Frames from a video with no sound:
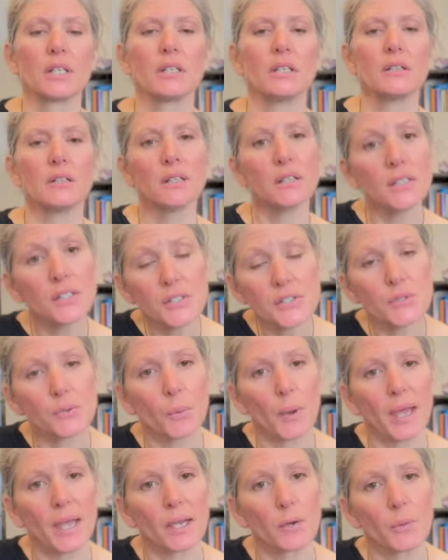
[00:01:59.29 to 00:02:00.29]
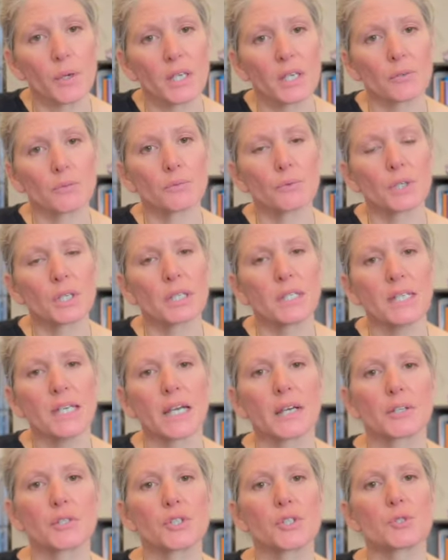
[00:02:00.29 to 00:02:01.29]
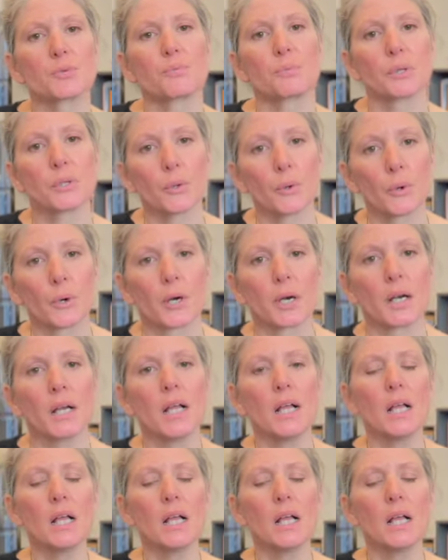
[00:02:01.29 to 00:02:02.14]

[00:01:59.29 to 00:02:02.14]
And in this way, we can really explore